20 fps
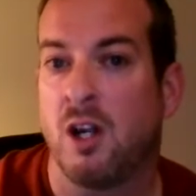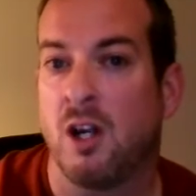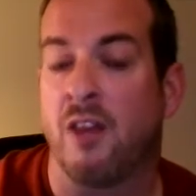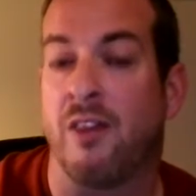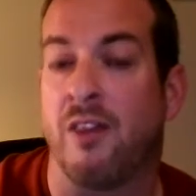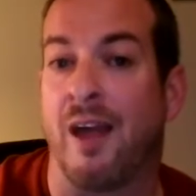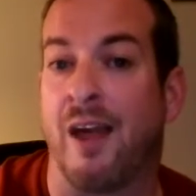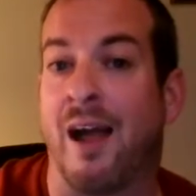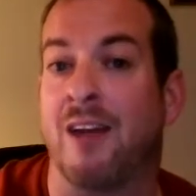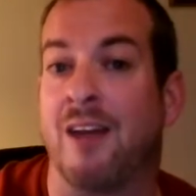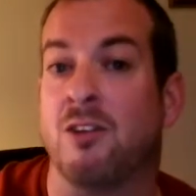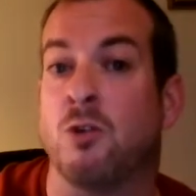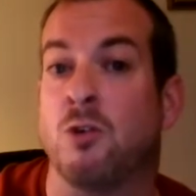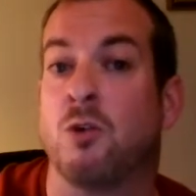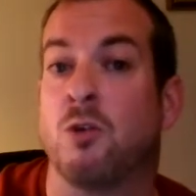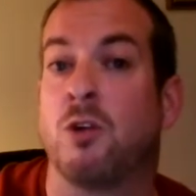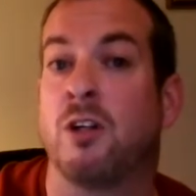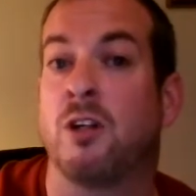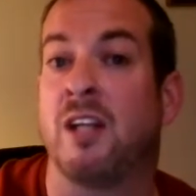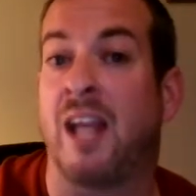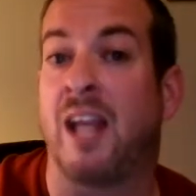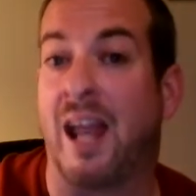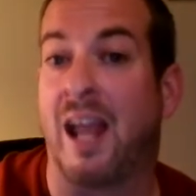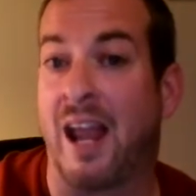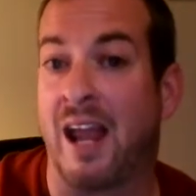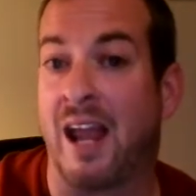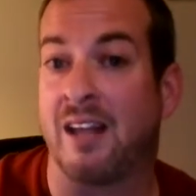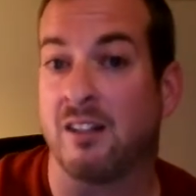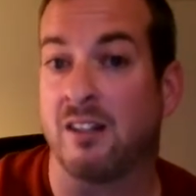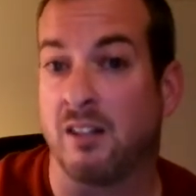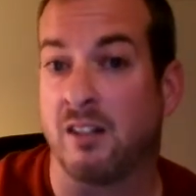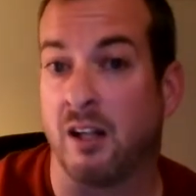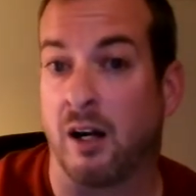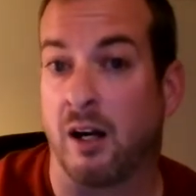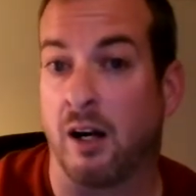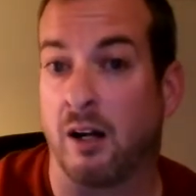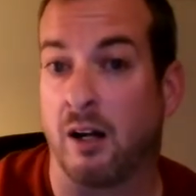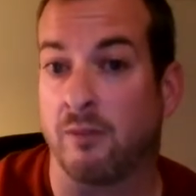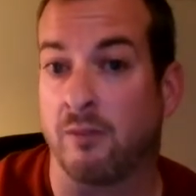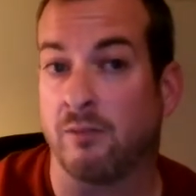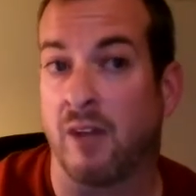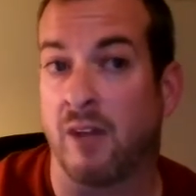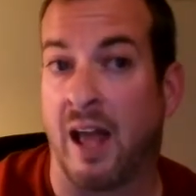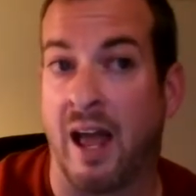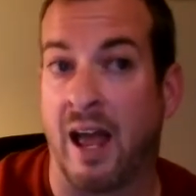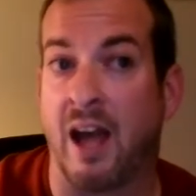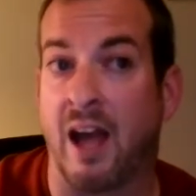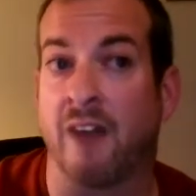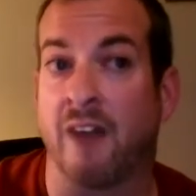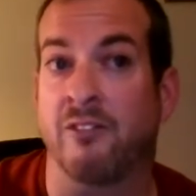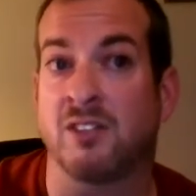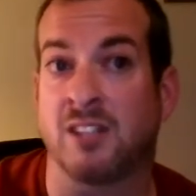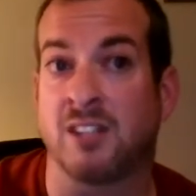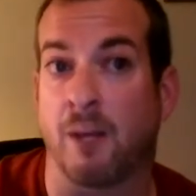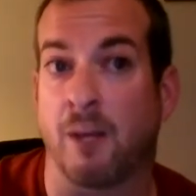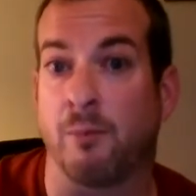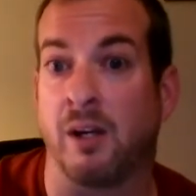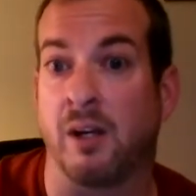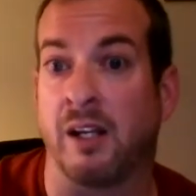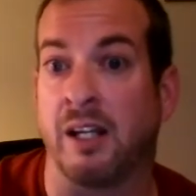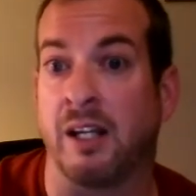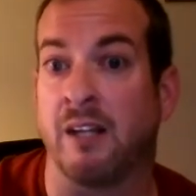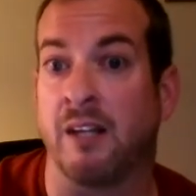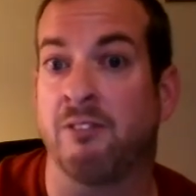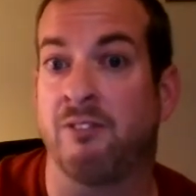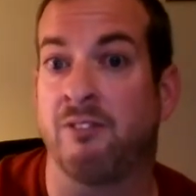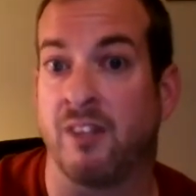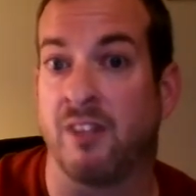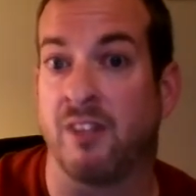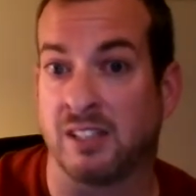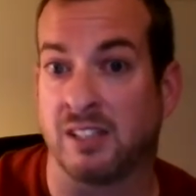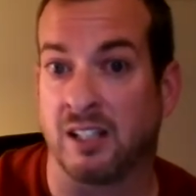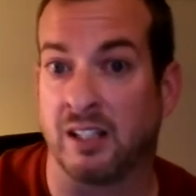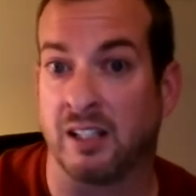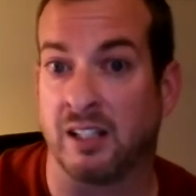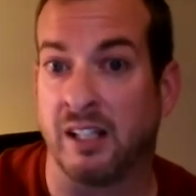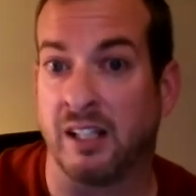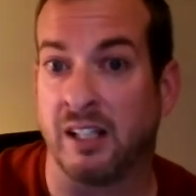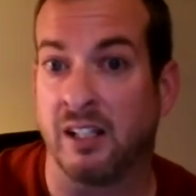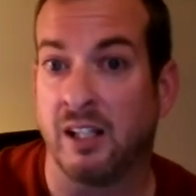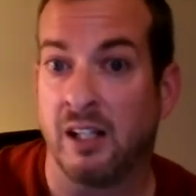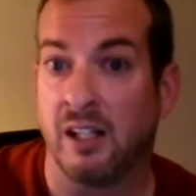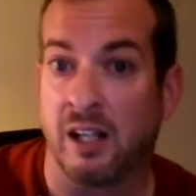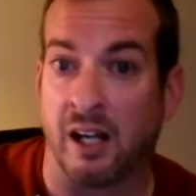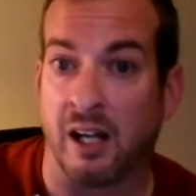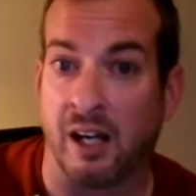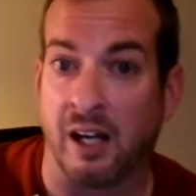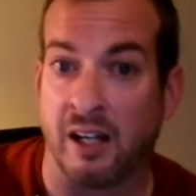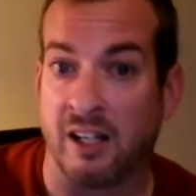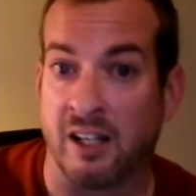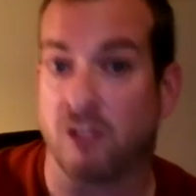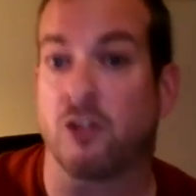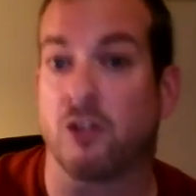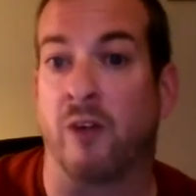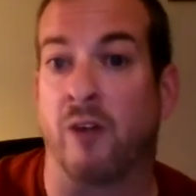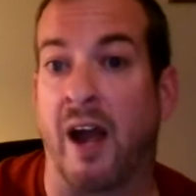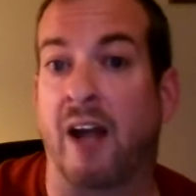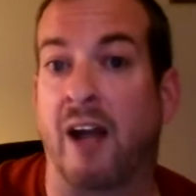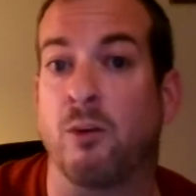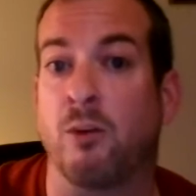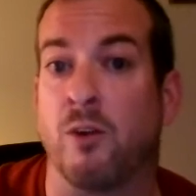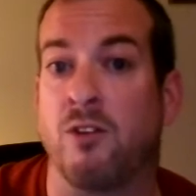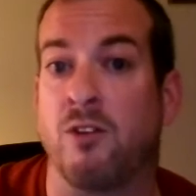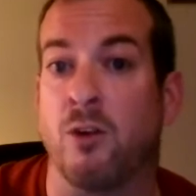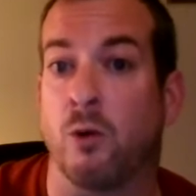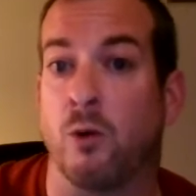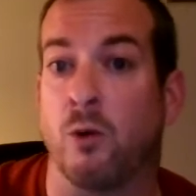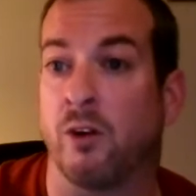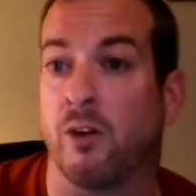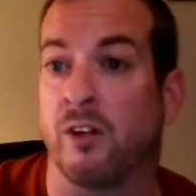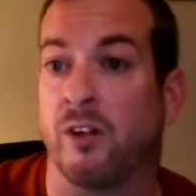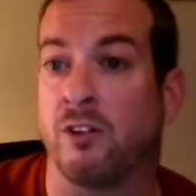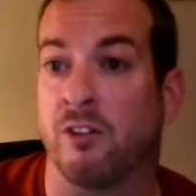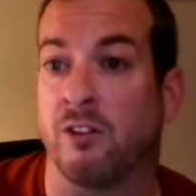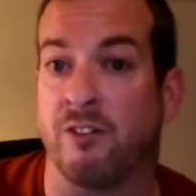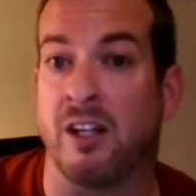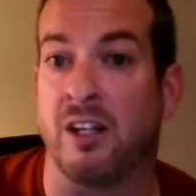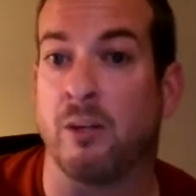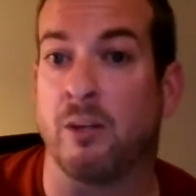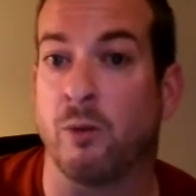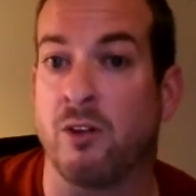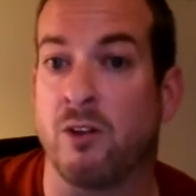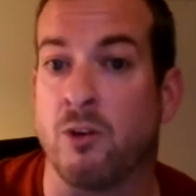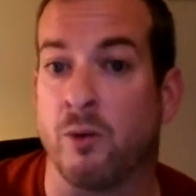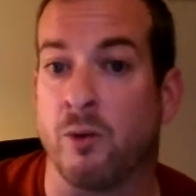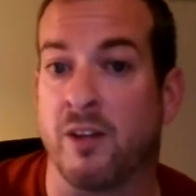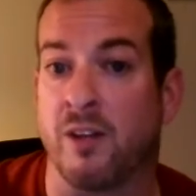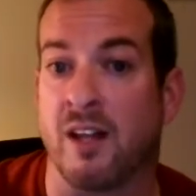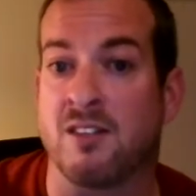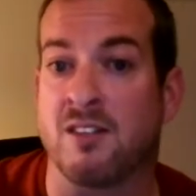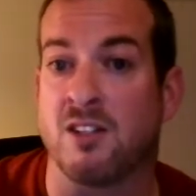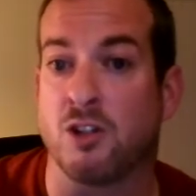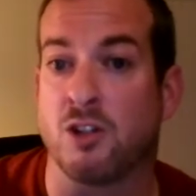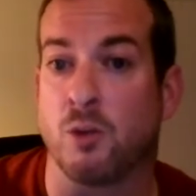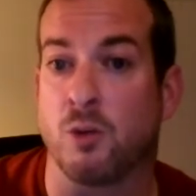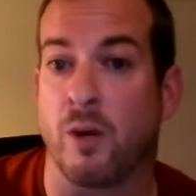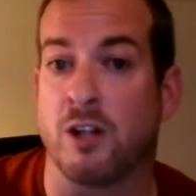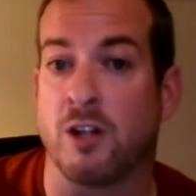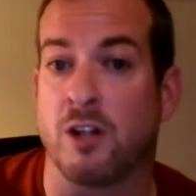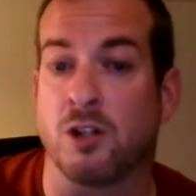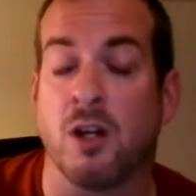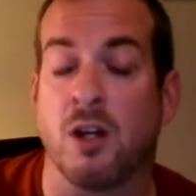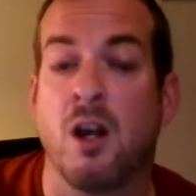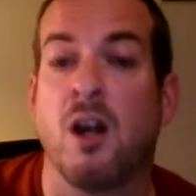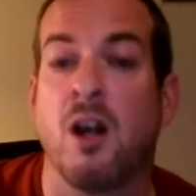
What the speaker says: that you can have somebody physically interact with you or intervene with you in that situation.